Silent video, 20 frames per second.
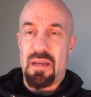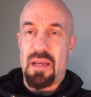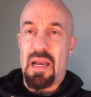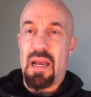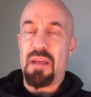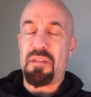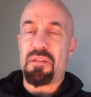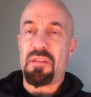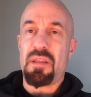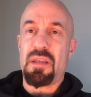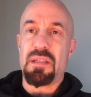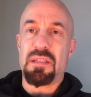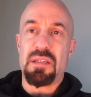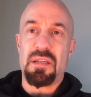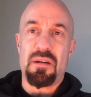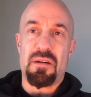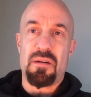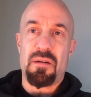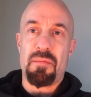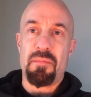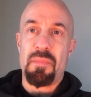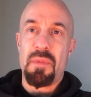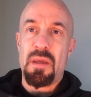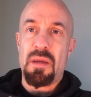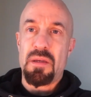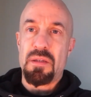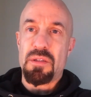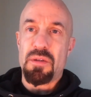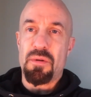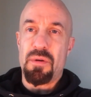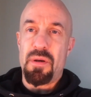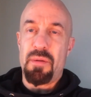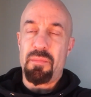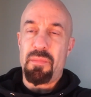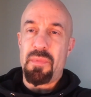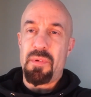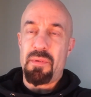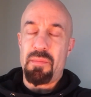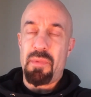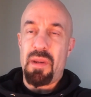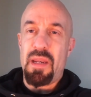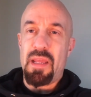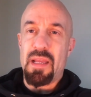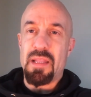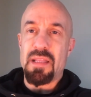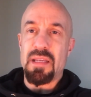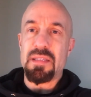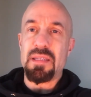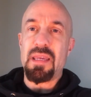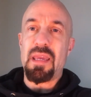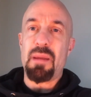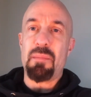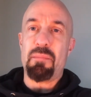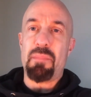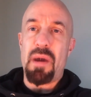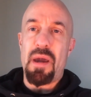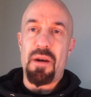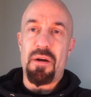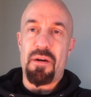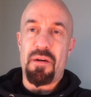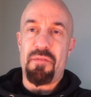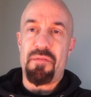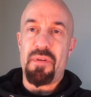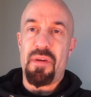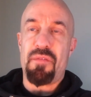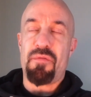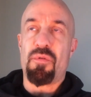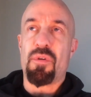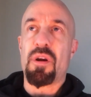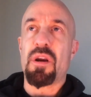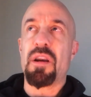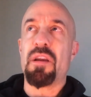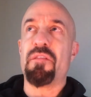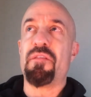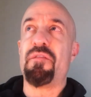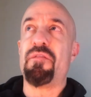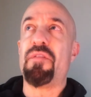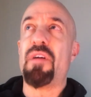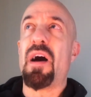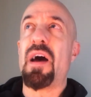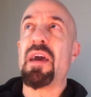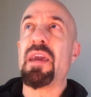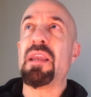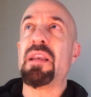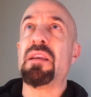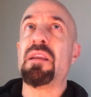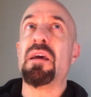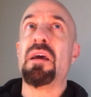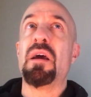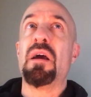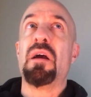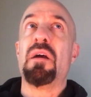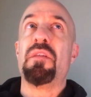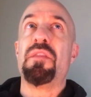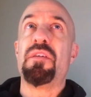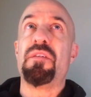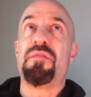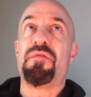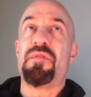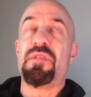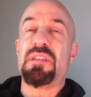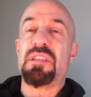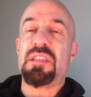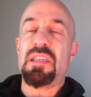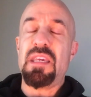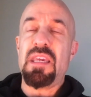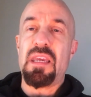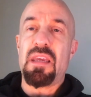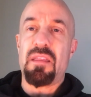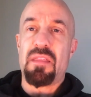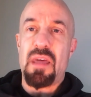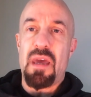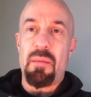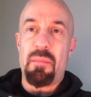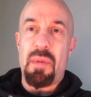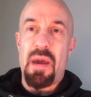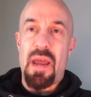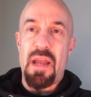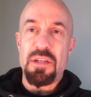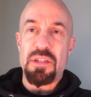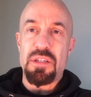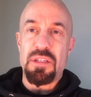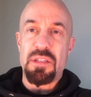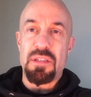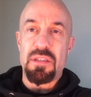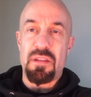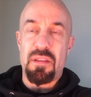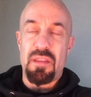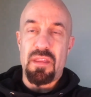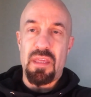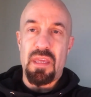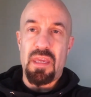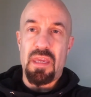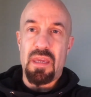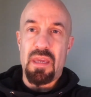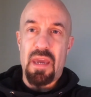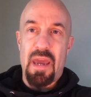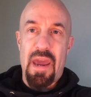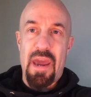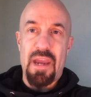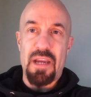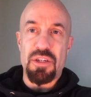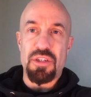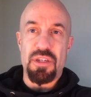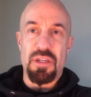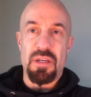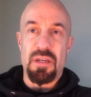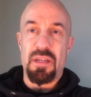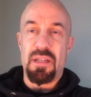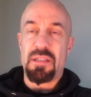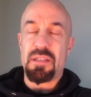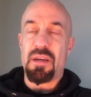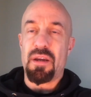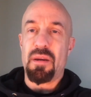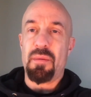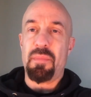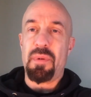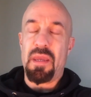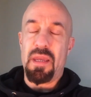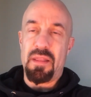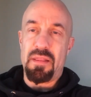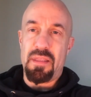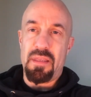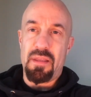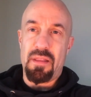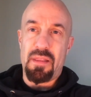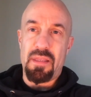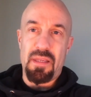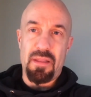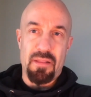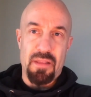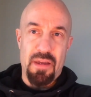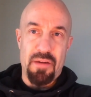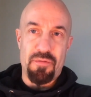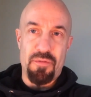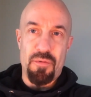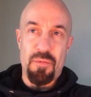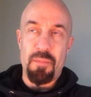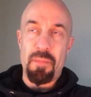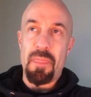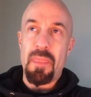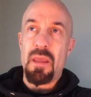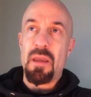athletes here, so meaning it doesn't get better. If we're going to find the physique that matches the action, it's going to be at the elite level.